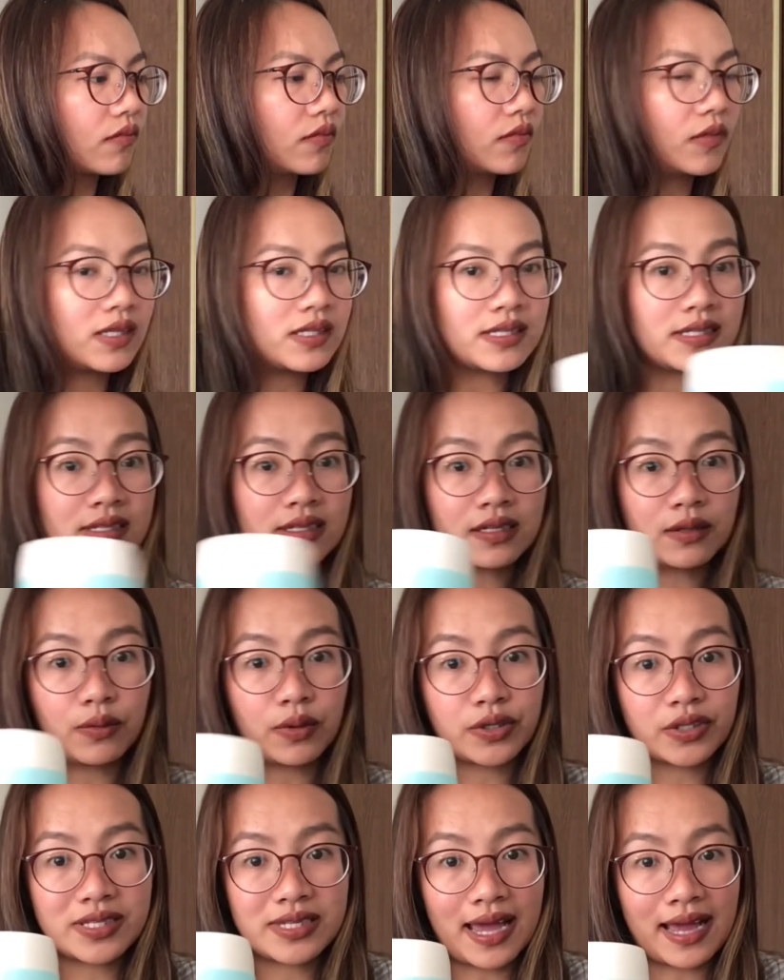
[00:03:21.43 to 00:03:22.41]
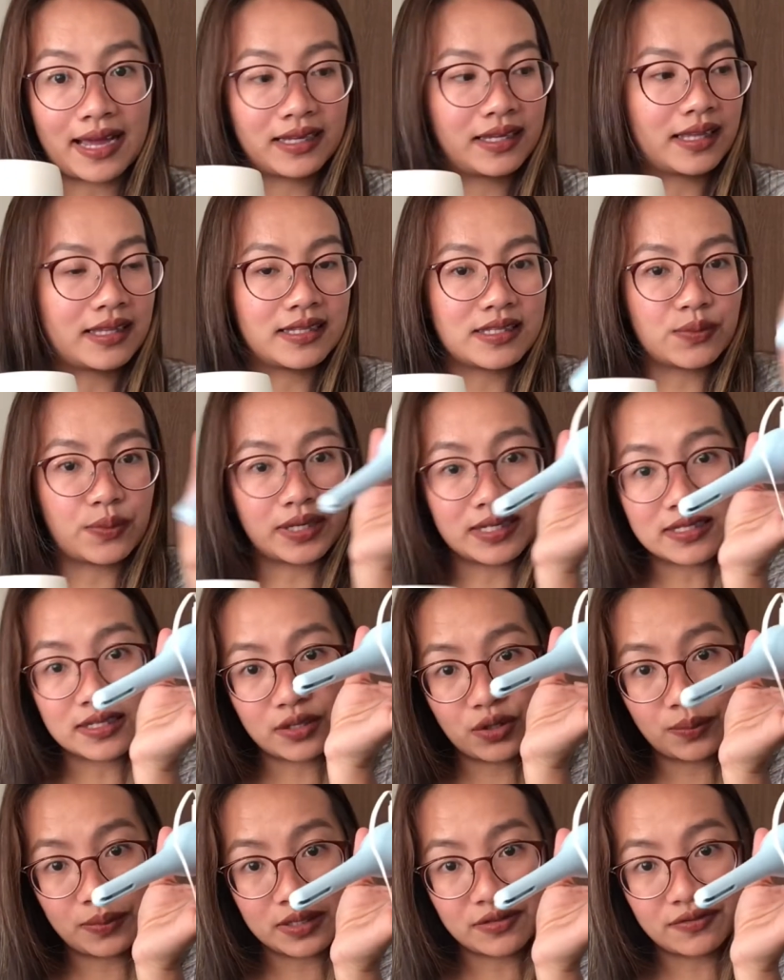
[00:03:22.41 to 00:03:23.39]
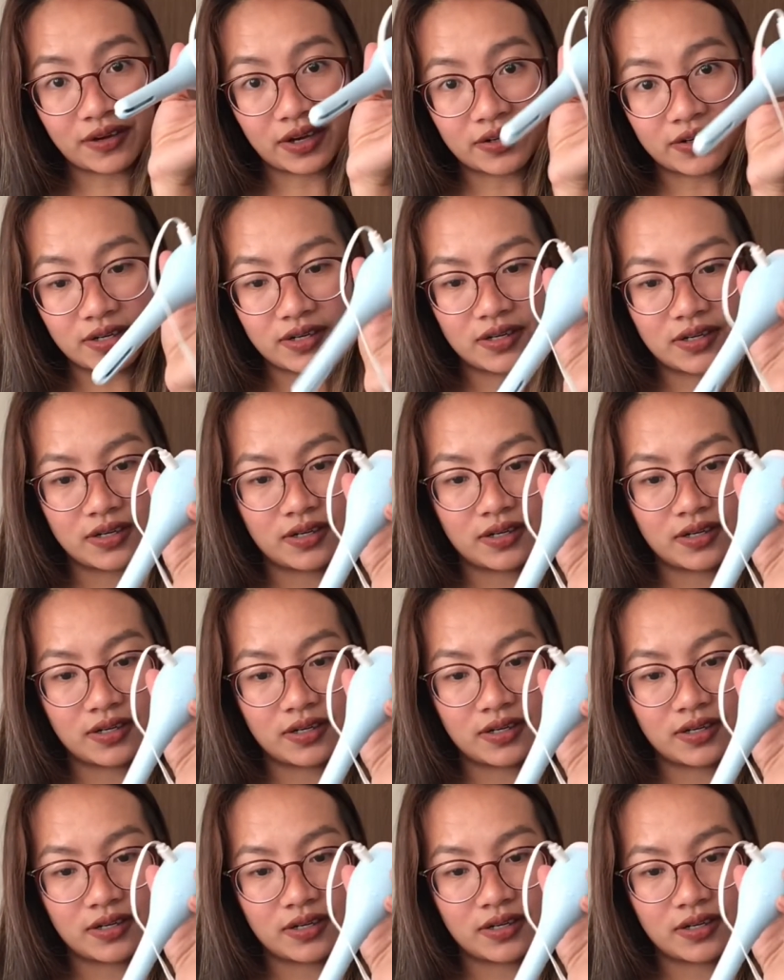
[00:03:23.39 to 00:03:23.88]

this is the water tank, and this one is the humidifier.